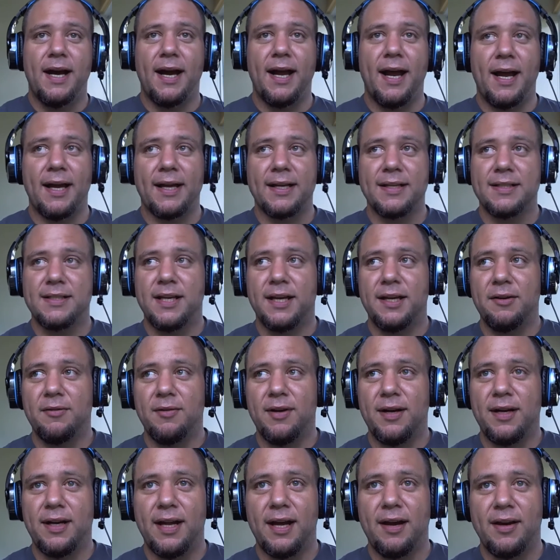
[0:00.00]
I, I can tell you
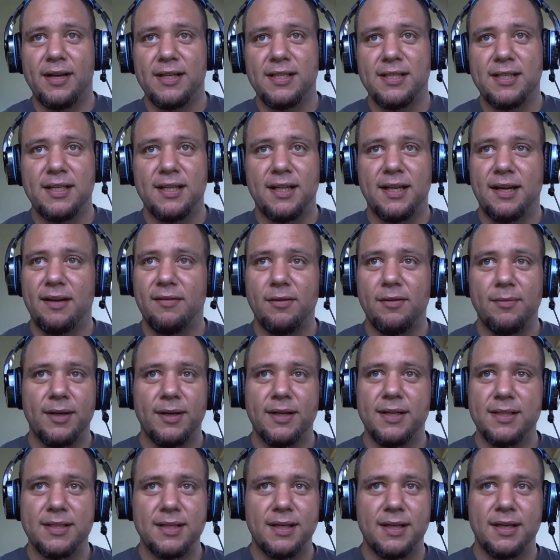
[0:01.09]
right now, I see that
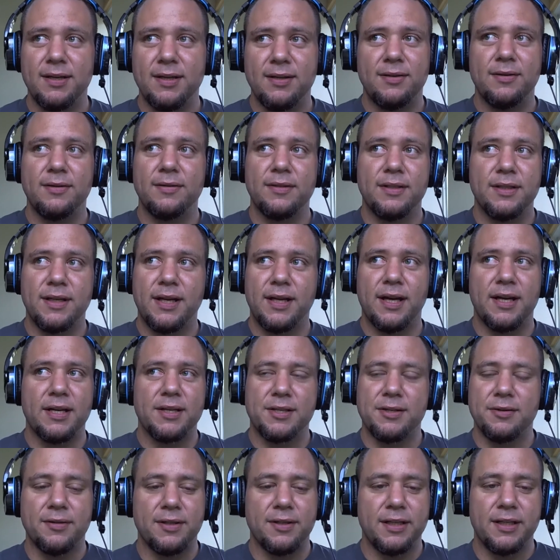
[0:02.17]
everybody's like, oh, you got to
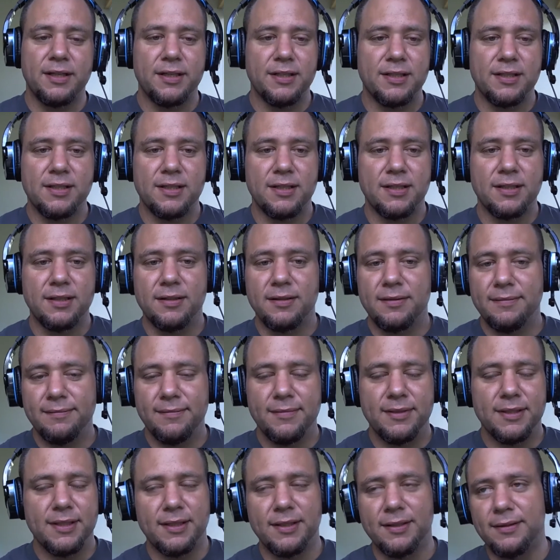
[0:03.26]
show leniency.
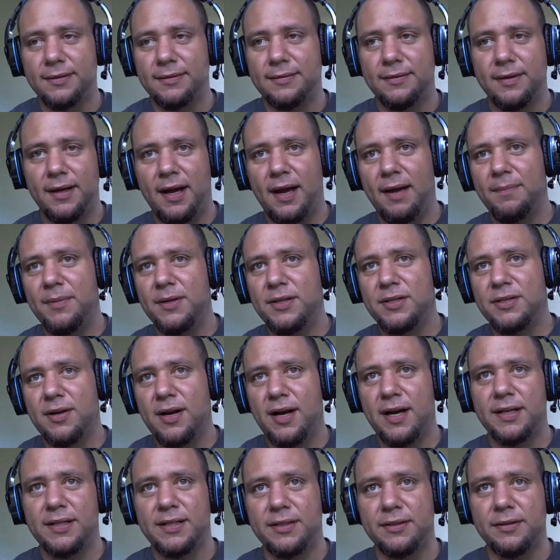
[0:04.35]
So I've been
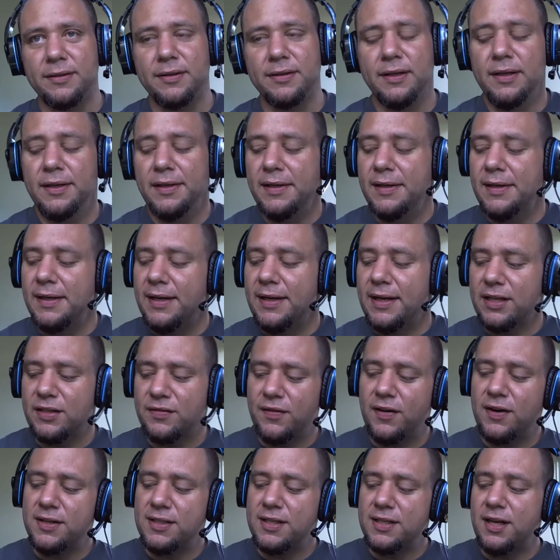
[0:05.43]
trying to. As
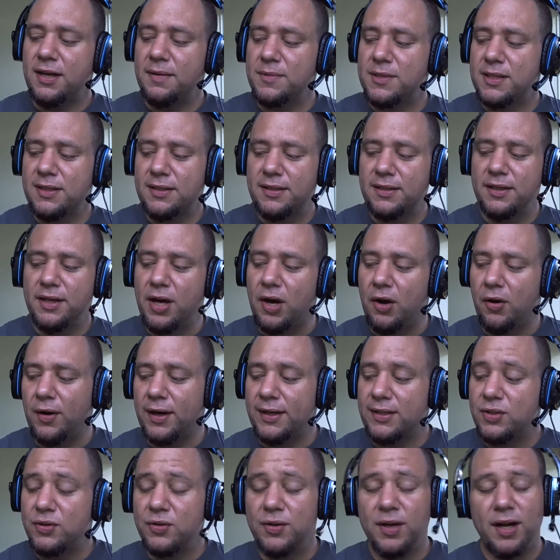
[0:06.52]
far as Hubsan, no, I
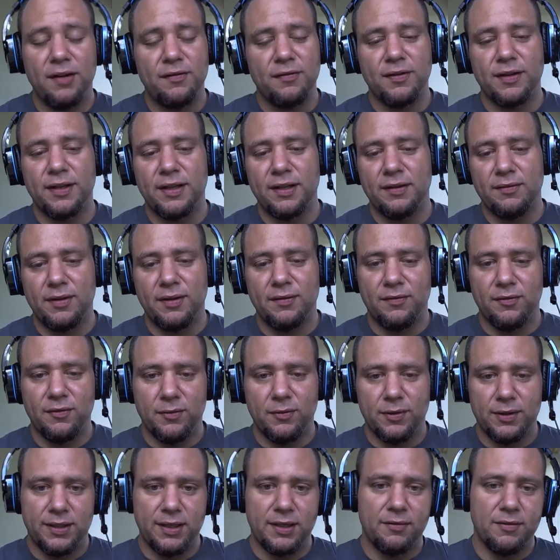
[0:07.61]
do not forgive them for
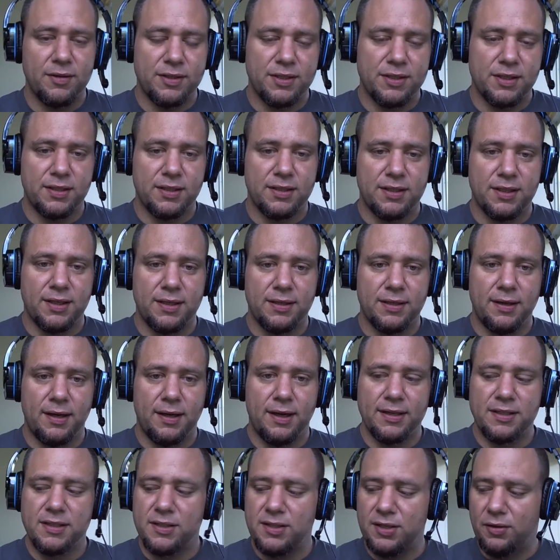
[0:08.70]
what they originally did.
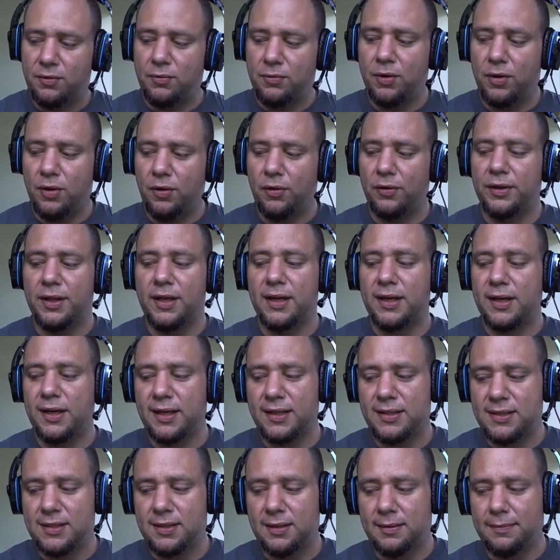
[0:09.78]
I still will hold that
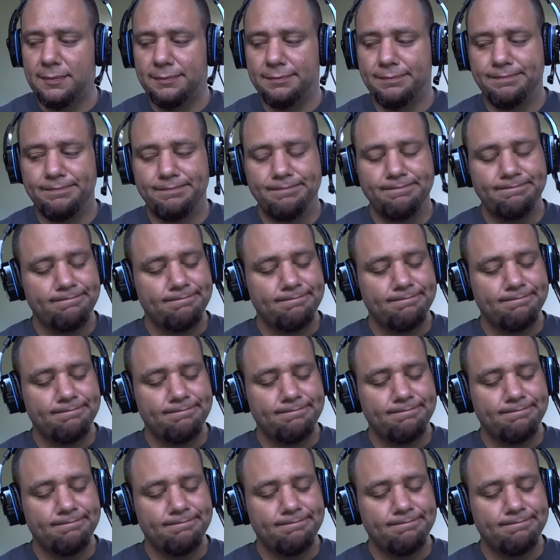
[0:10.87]
against them